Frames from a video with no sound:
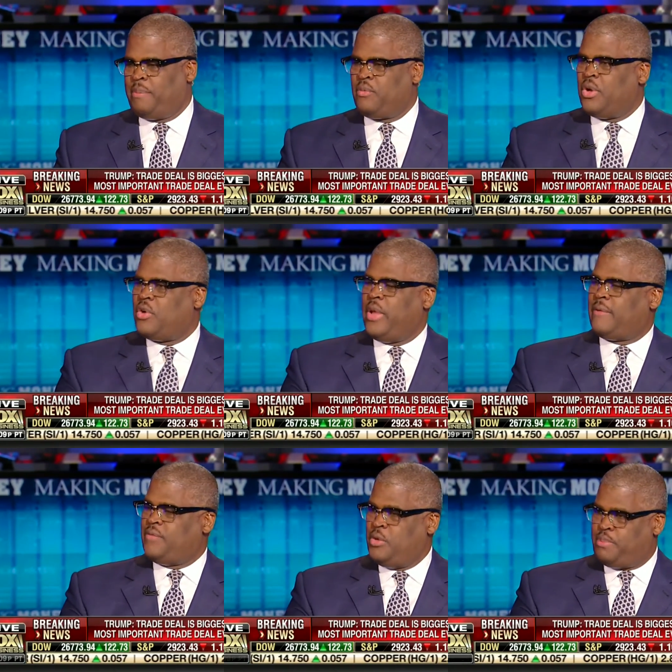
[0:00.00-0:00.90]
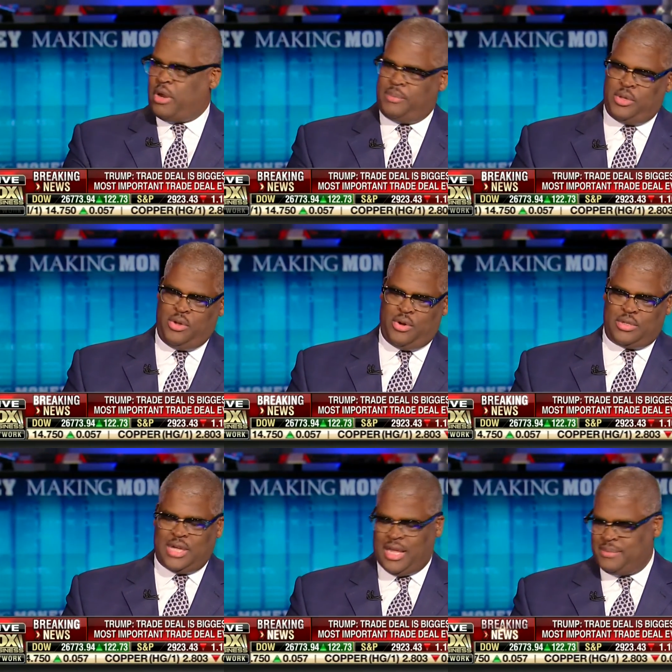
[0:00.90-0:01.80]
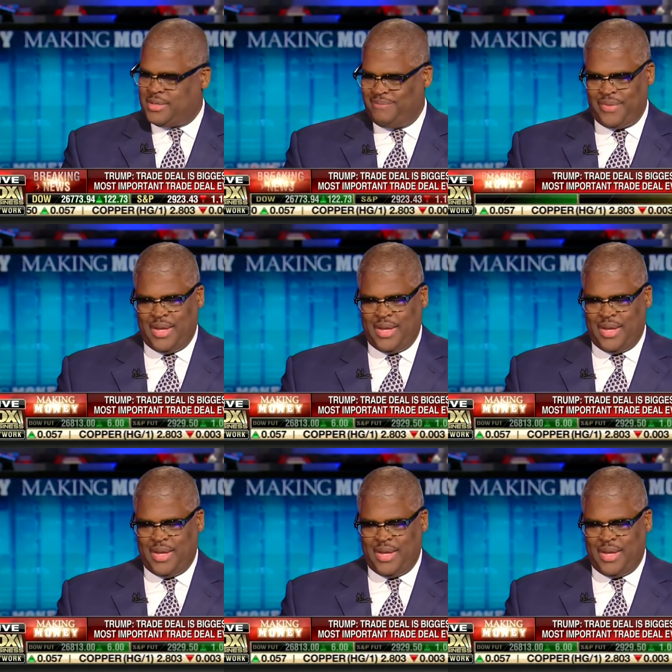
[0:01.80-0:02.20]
But real quick, you brought up the New York Times.